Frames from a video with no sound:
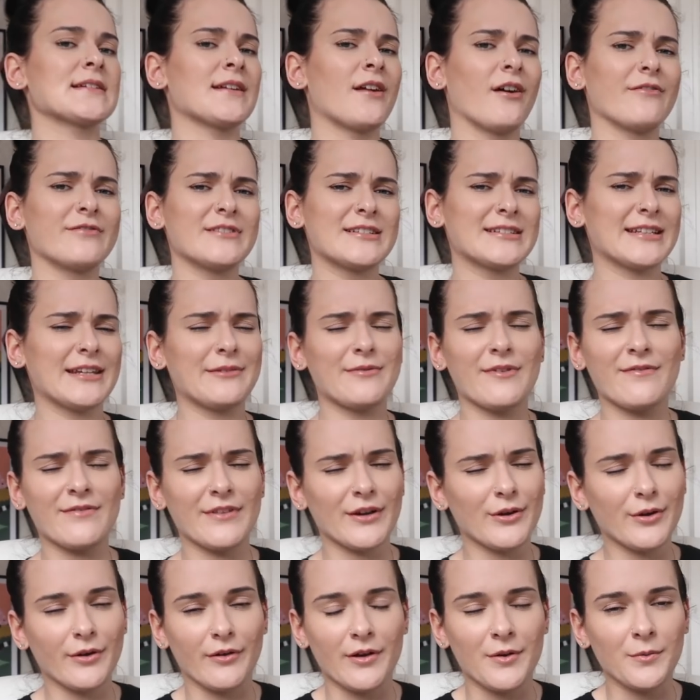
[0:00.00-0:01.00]
And obviously with
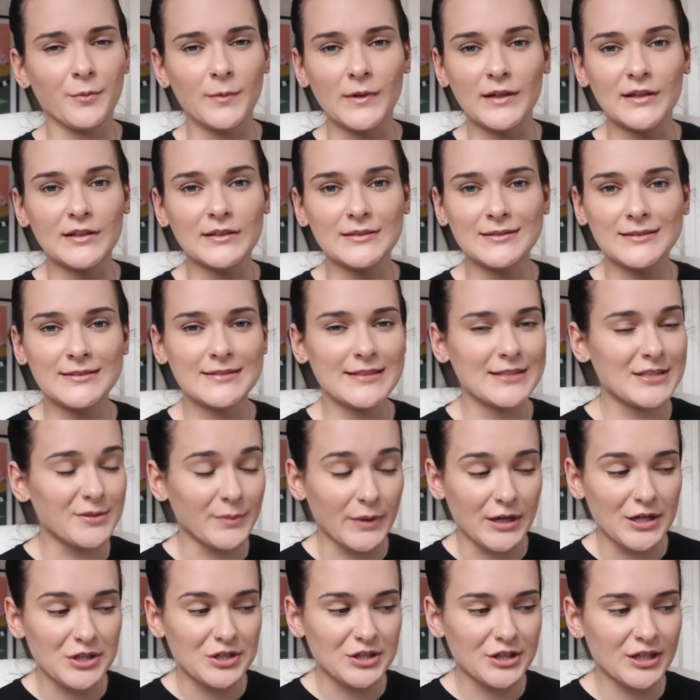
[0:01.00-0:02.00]
the current world
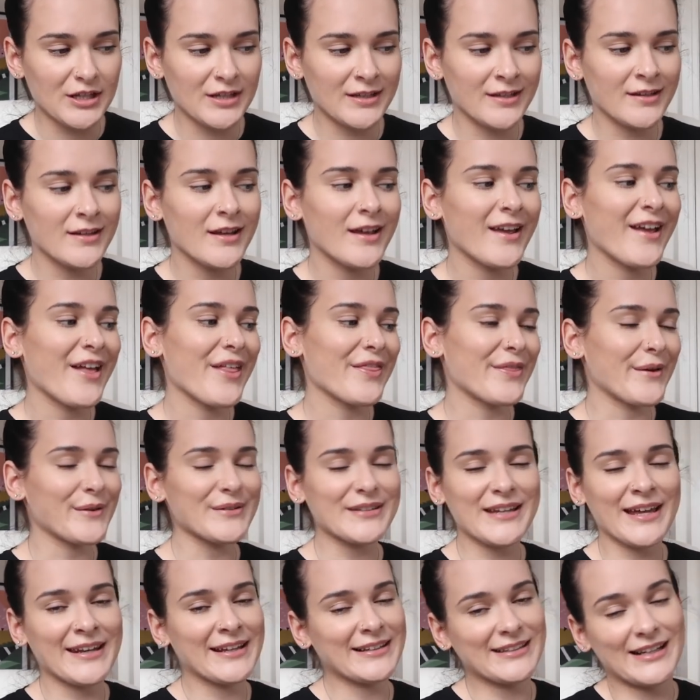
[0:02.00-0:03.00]
situation,
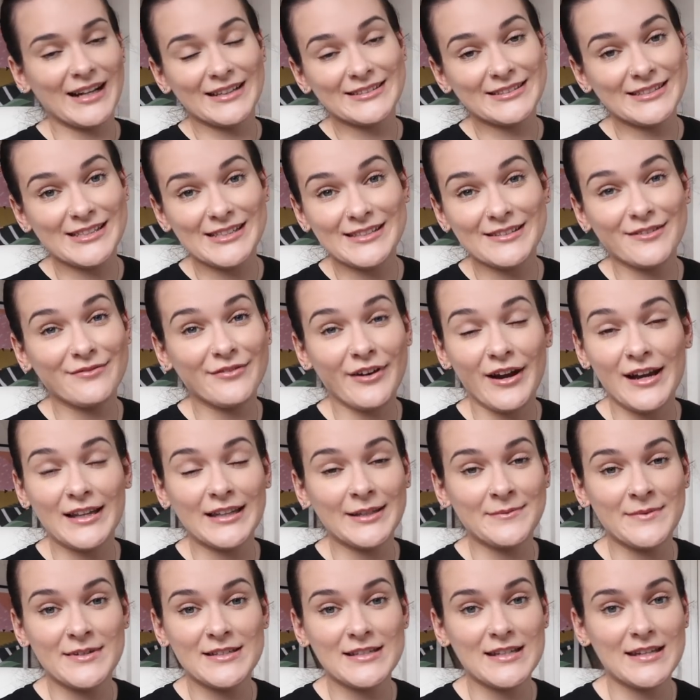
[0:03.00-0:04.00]
those kind of classes are very
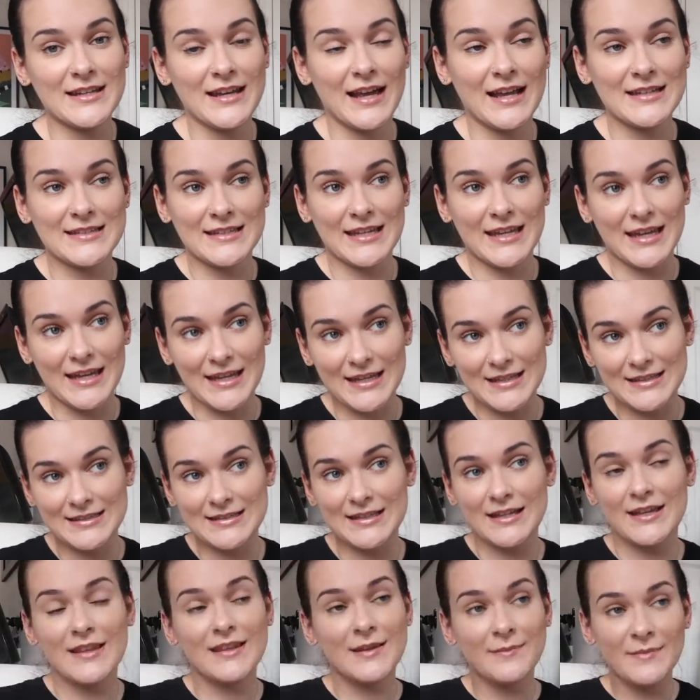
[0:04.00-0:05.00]
limited as it is
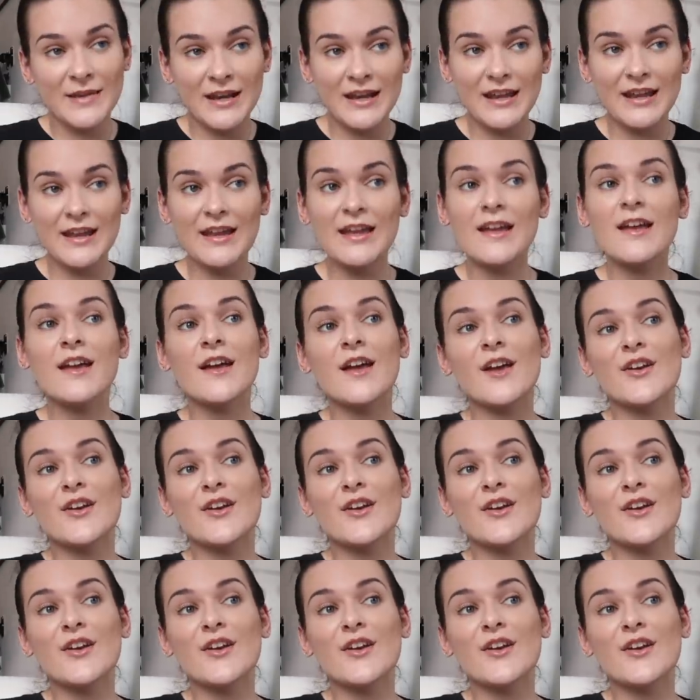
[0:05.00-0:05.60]
at the minute.